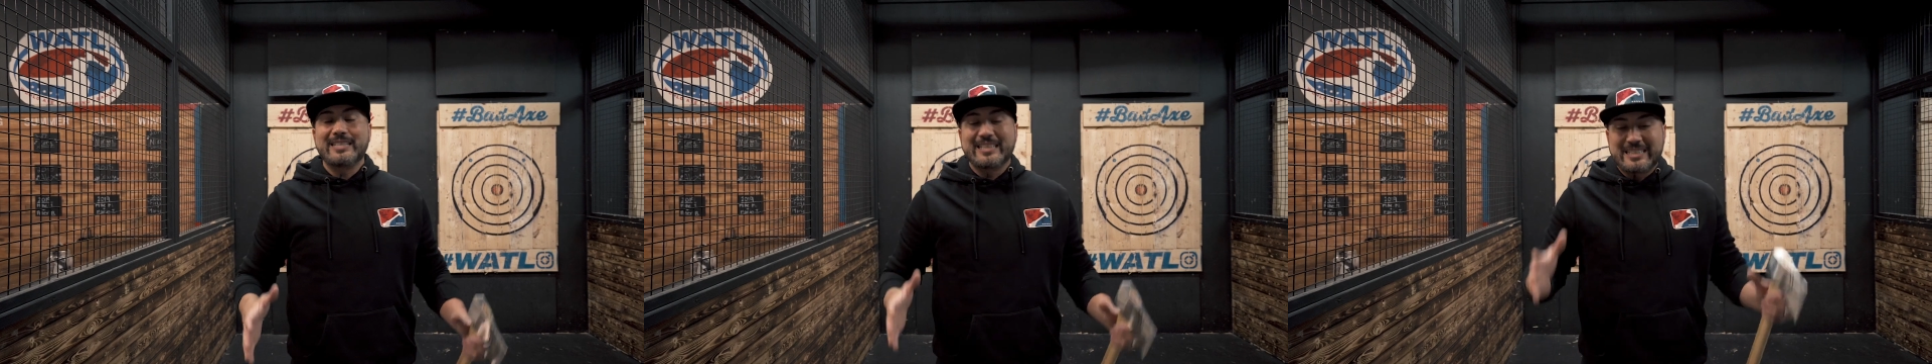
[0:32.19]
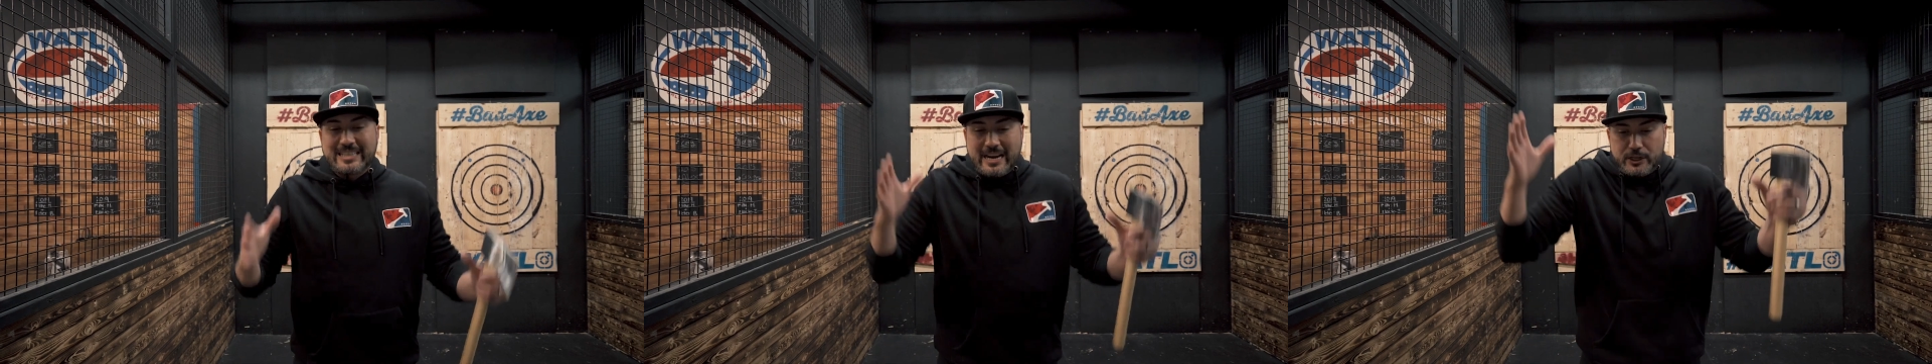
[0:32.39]

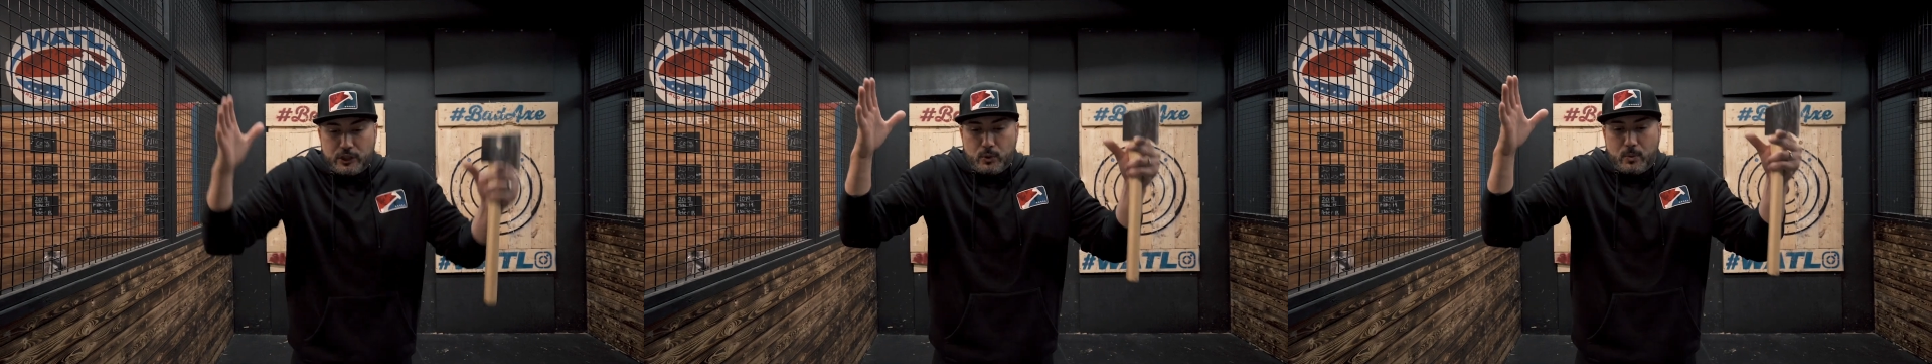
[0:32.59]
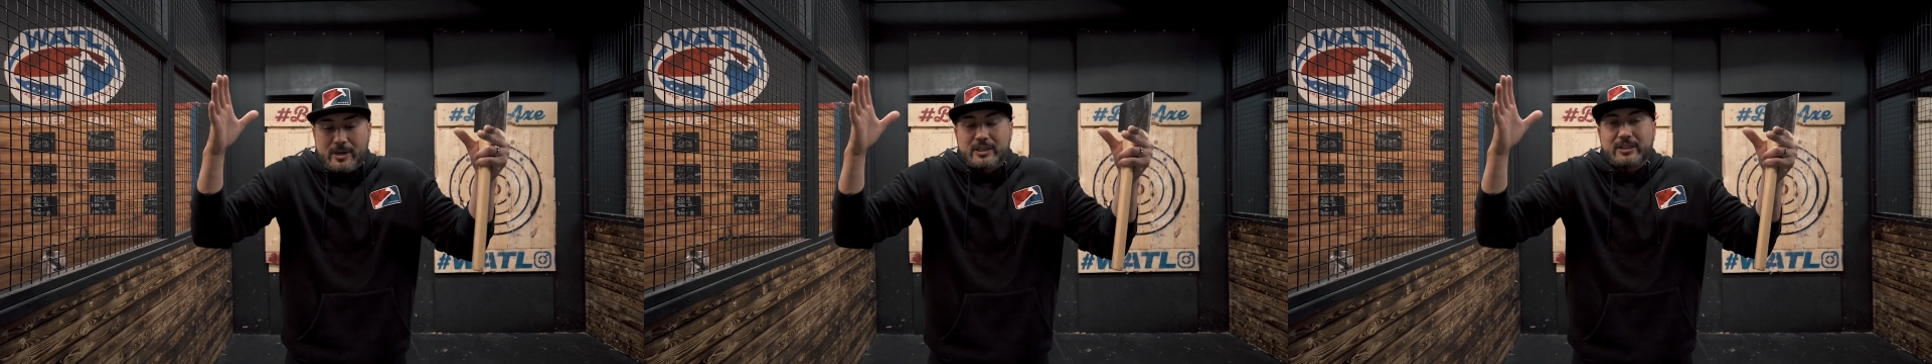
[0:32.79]
to stay is
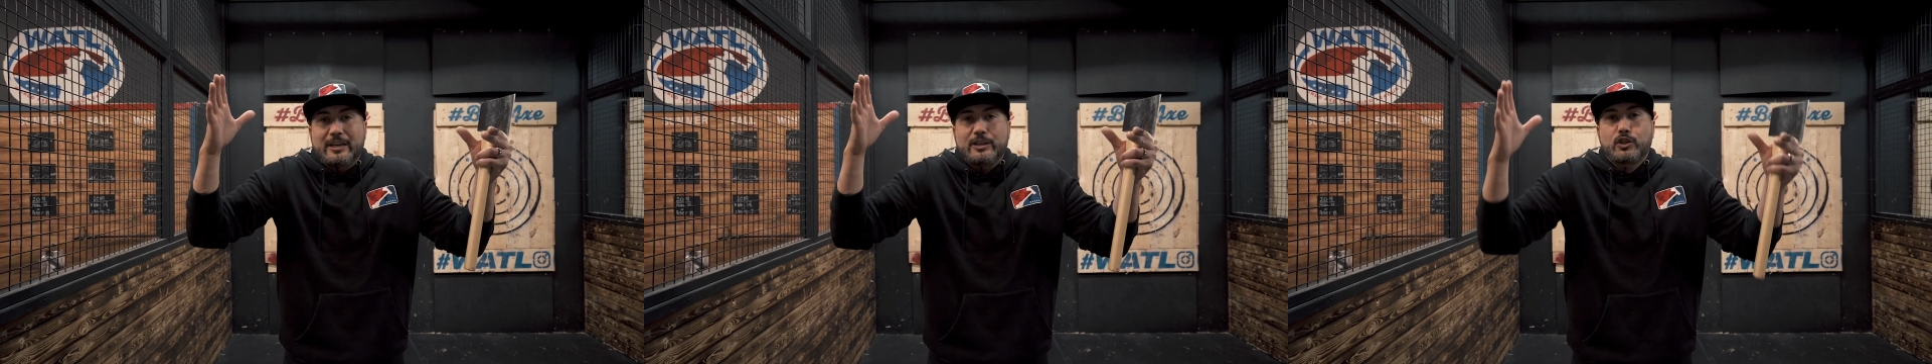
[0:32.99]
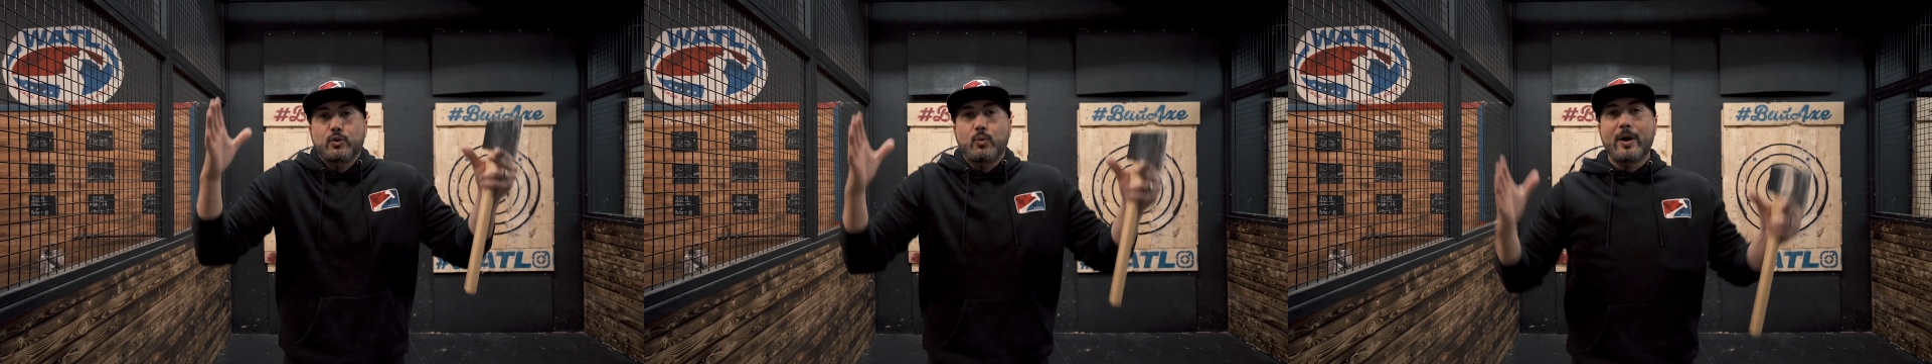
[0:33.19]
you want to stay
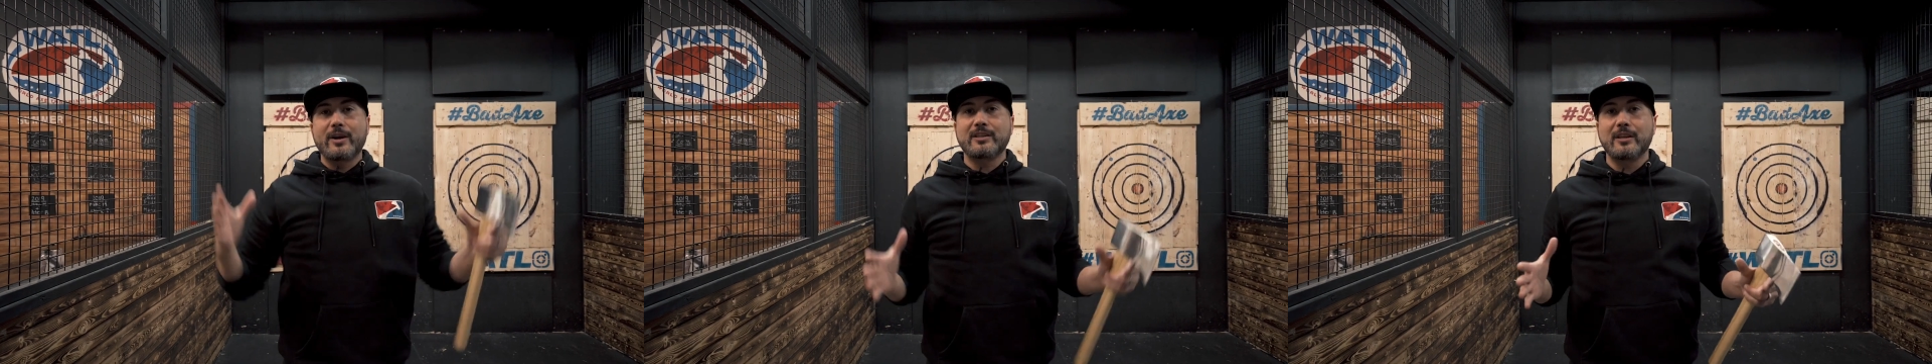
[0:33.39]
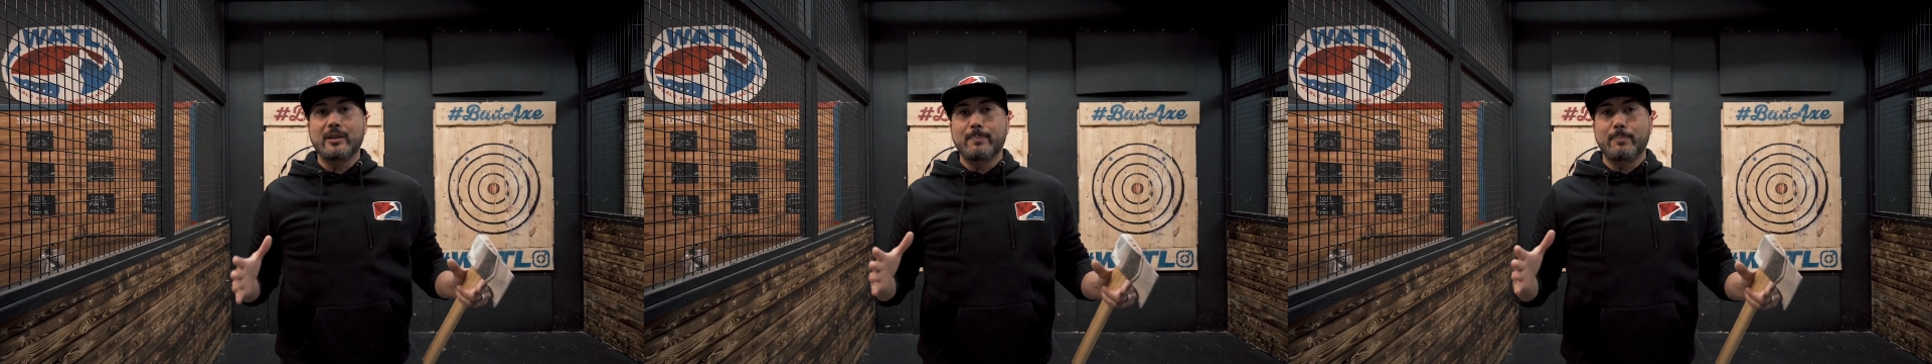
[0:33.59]
square
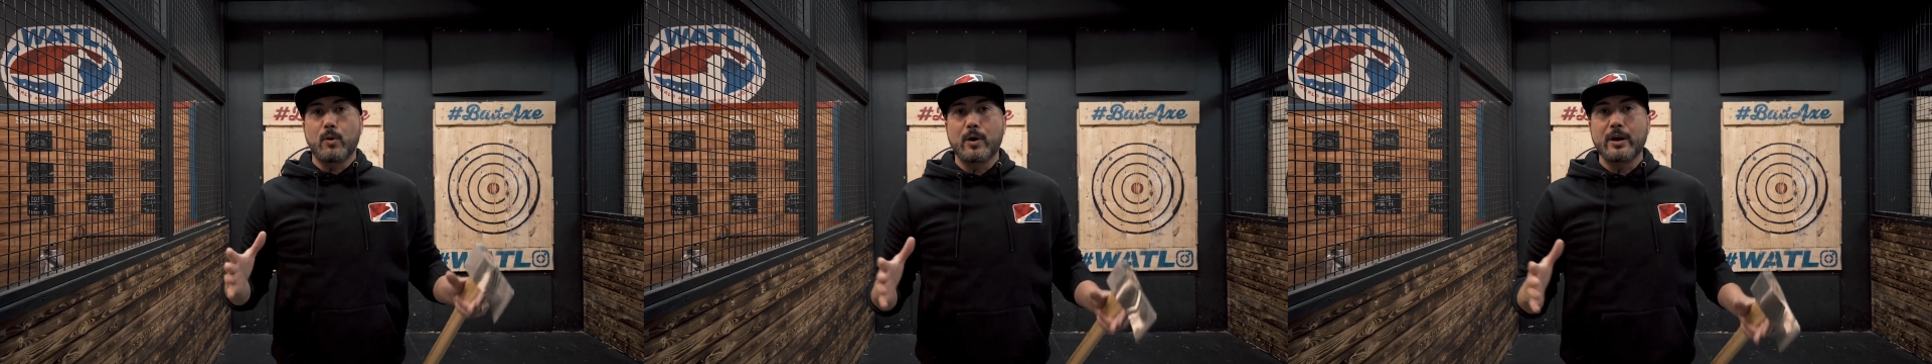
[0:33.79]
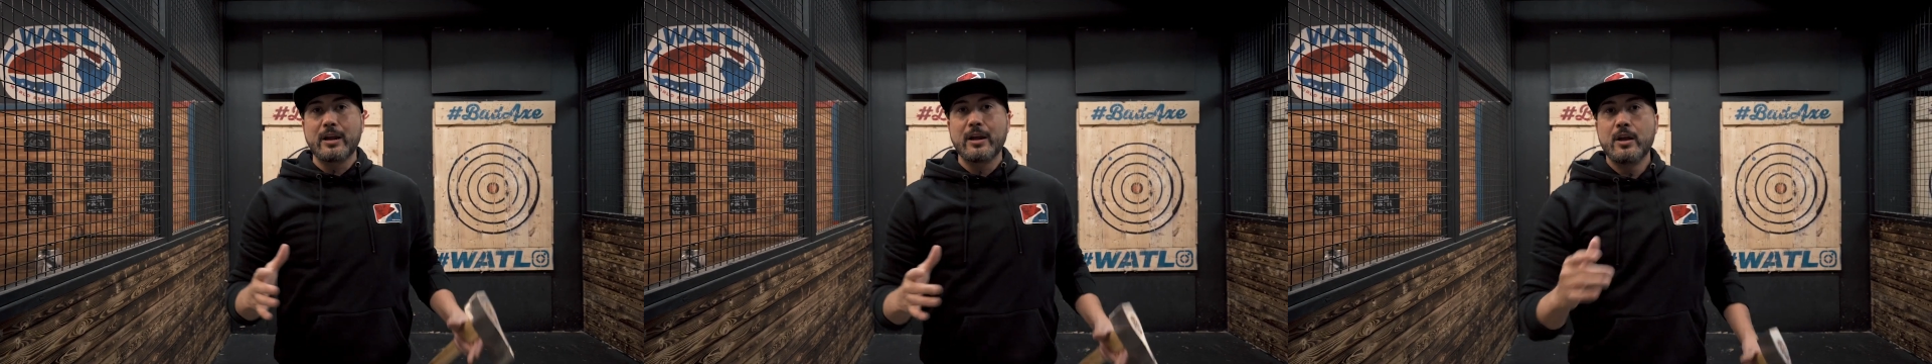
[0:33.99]
to the
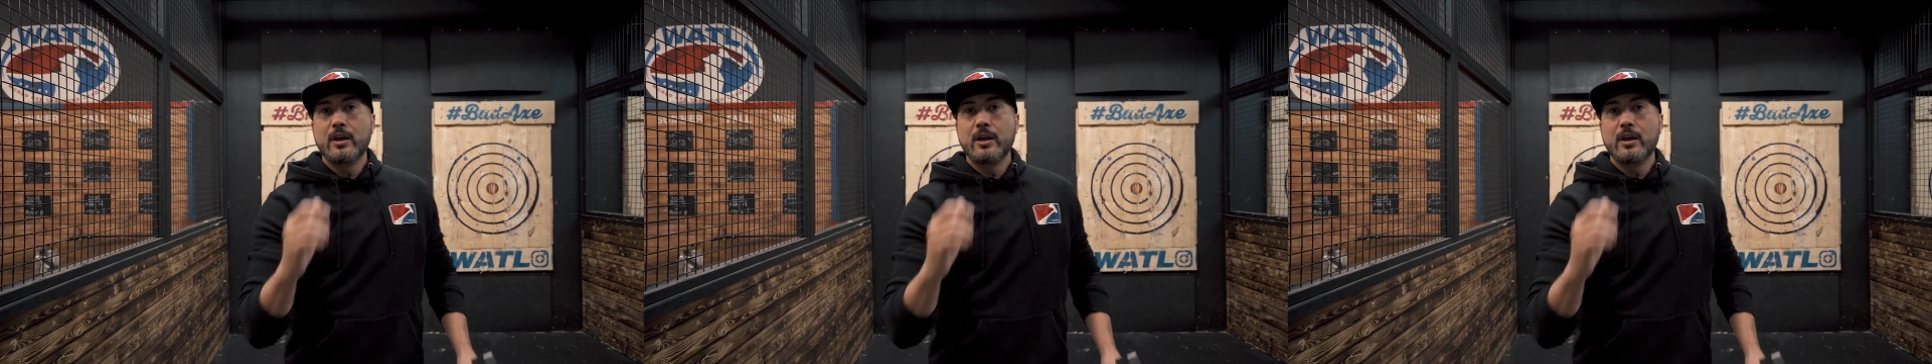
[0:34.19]
board,